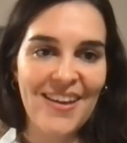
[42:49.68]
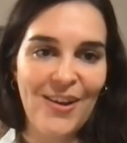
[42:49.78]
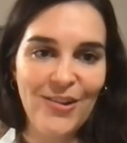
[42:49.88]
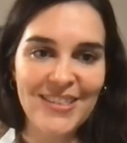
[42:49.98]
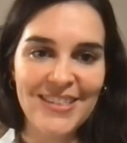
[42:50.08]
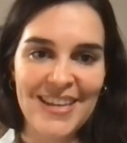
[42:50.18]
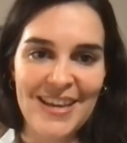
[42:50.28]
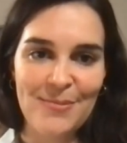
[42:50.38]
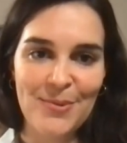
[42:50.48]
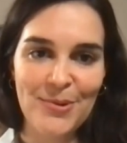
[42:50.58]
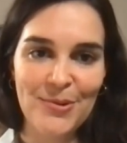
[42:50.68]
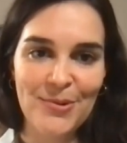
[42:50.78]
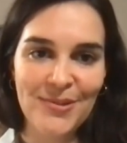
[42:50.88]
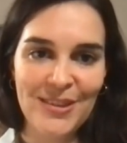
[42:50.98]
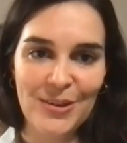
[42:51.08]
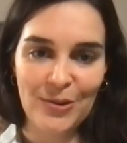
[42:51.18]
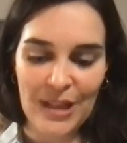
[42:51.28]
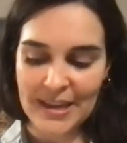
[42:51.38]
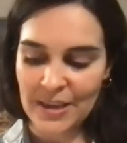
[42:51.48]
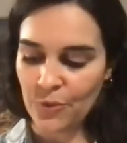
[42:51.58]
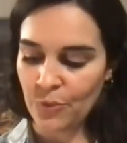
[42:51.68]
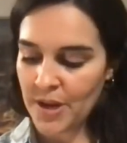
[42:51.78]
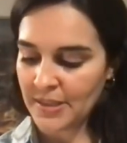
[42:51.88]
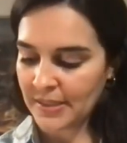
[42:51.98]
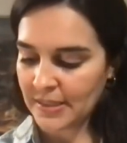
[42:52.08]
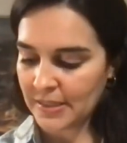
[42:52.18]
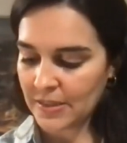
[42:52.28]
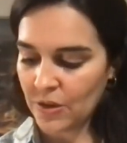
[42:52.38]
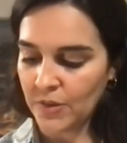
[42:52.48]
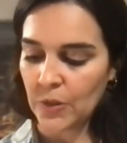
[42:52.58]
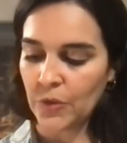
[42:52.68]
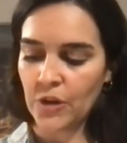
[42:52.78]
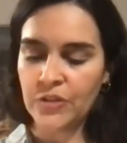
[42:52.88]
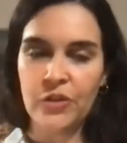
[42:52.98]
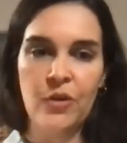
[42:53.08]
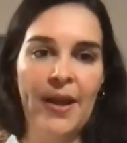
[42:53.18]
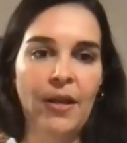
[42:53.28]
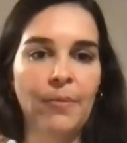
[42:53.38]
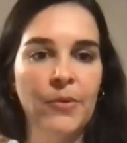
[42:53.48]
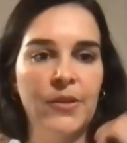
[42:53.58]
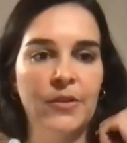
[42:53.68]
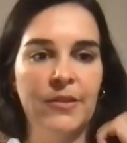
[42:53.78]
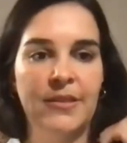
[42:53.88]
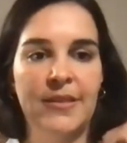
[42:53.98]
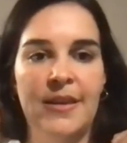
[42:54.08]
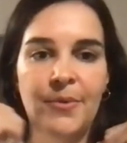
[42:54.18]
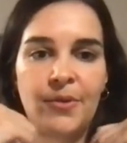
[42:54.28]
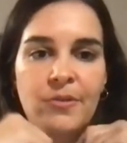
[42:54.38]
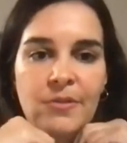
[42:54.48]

on the table, like your wrists, also not your elbows on the table.